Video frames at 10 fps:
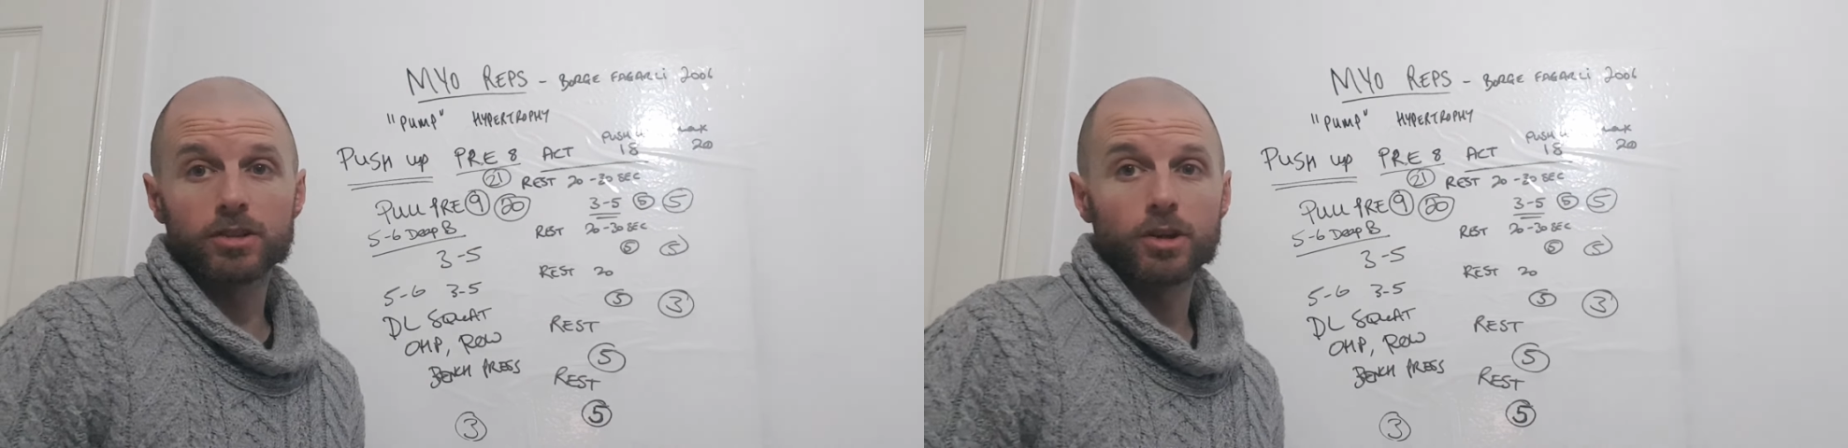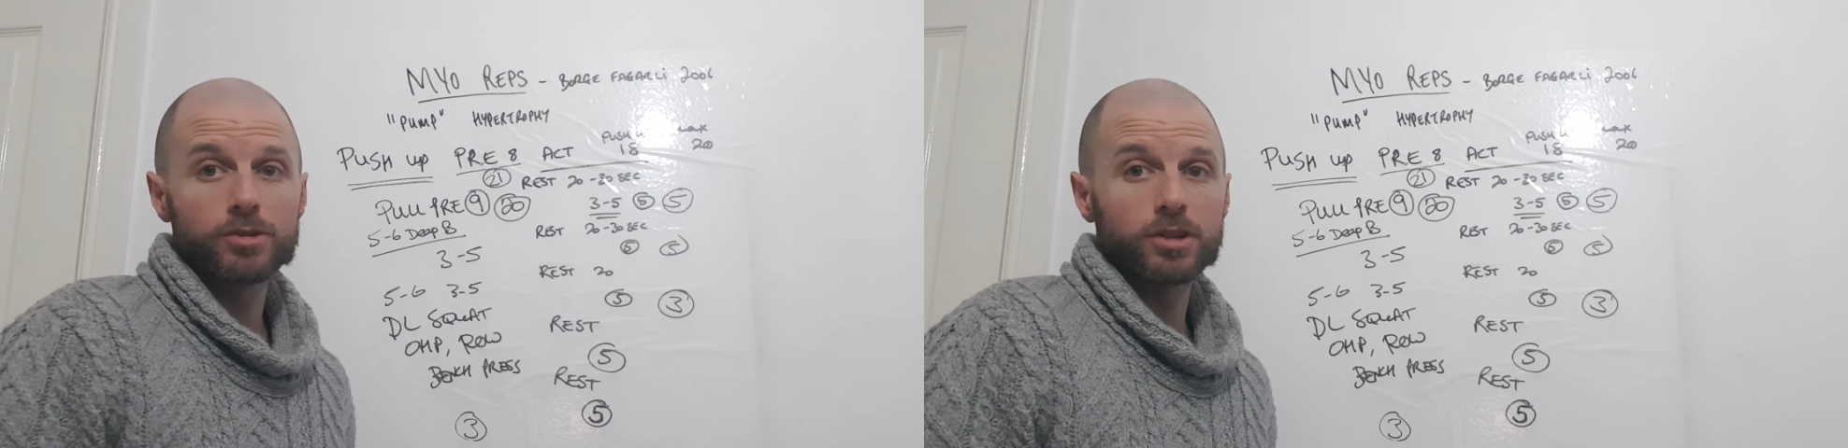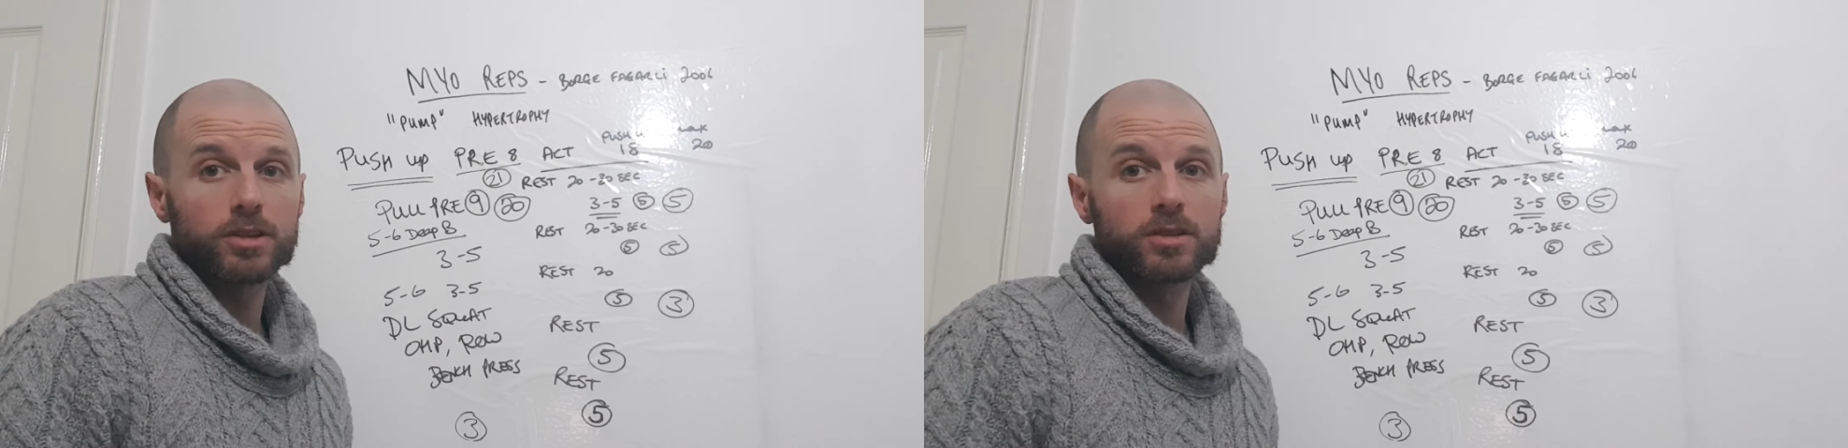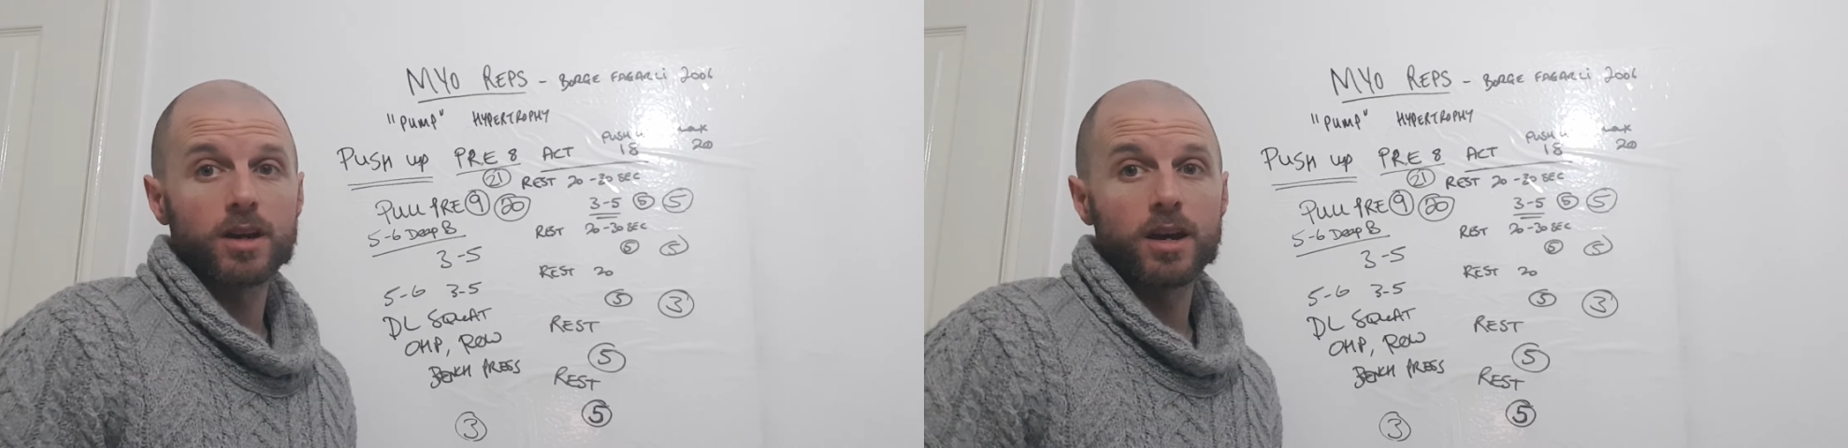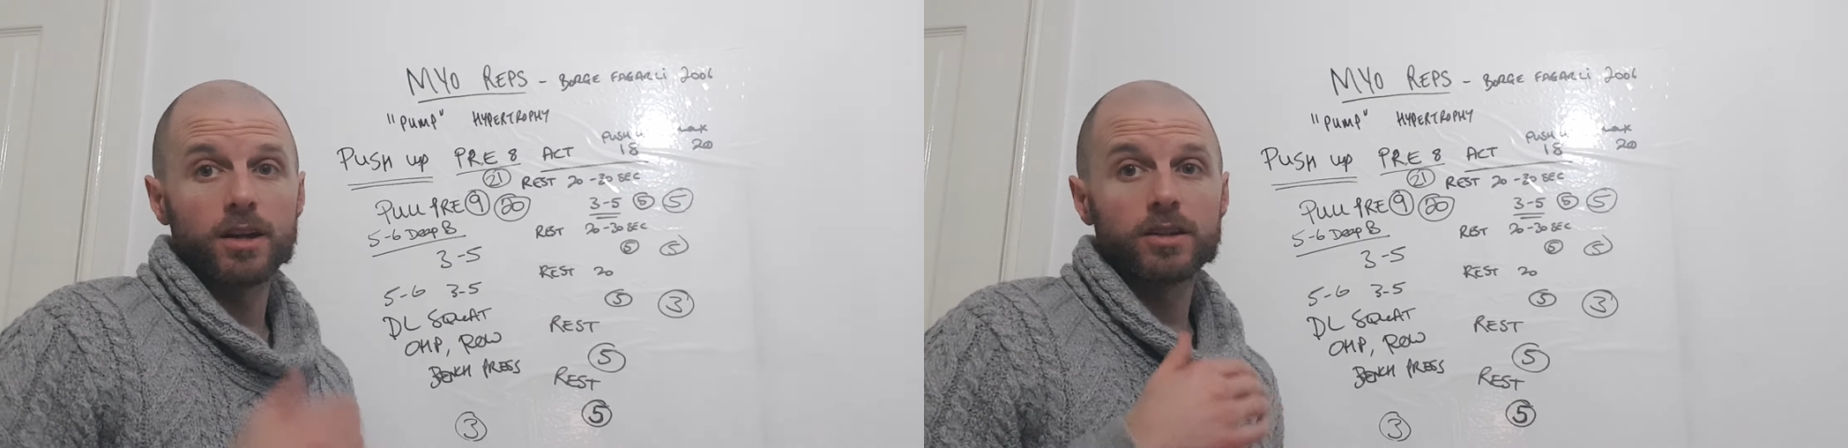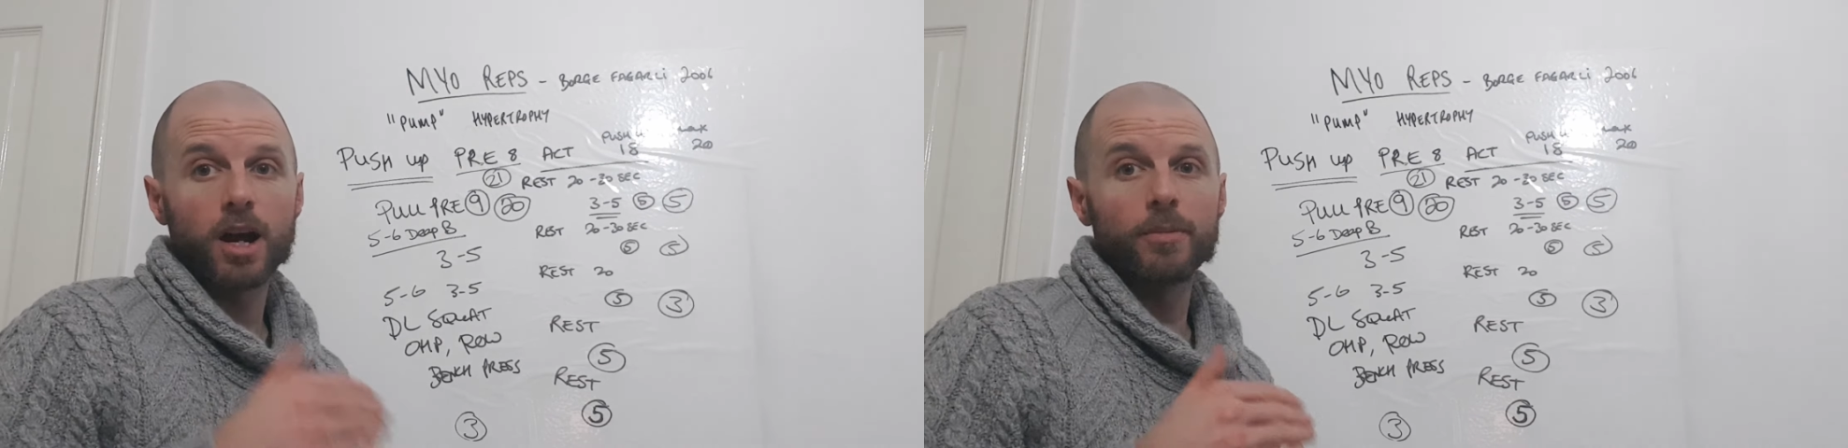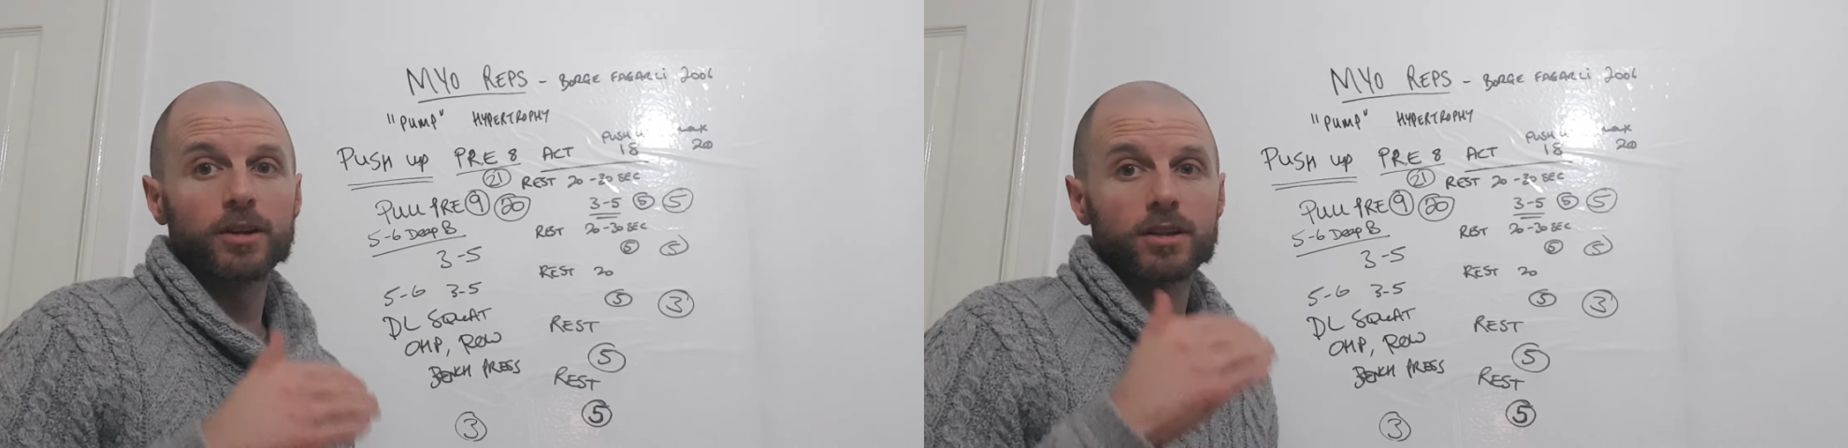Coaching. Comment,